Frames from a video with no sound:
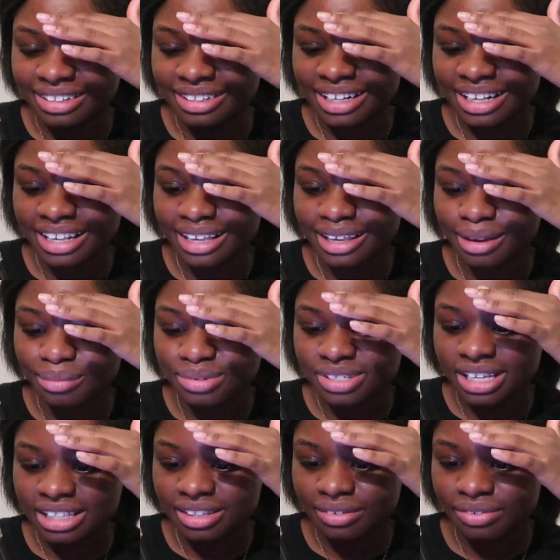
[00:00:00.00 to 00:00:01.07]

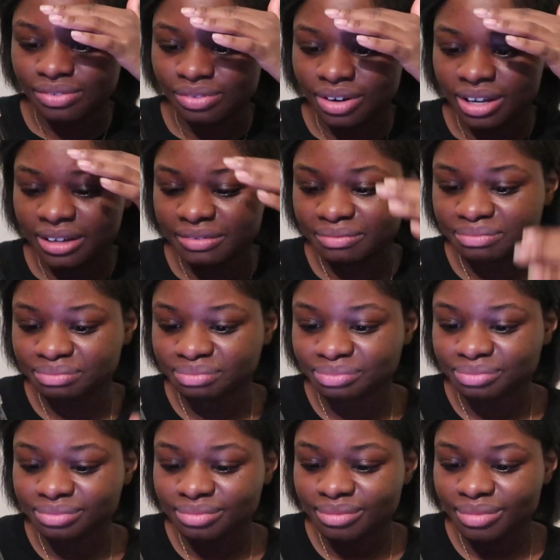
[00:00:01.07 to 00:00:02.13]
tips at the front,
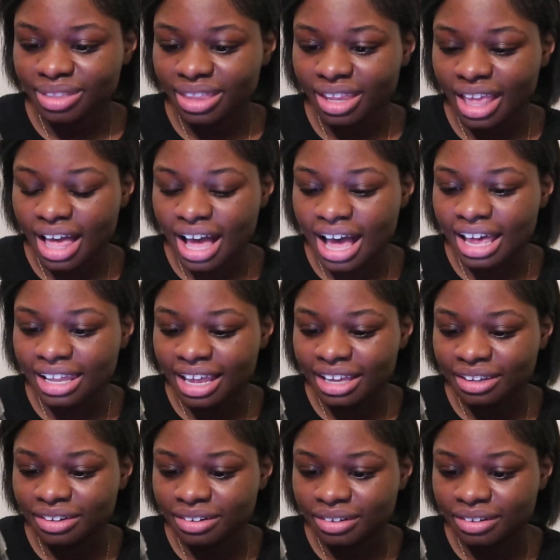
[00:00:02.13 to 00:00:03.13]
I like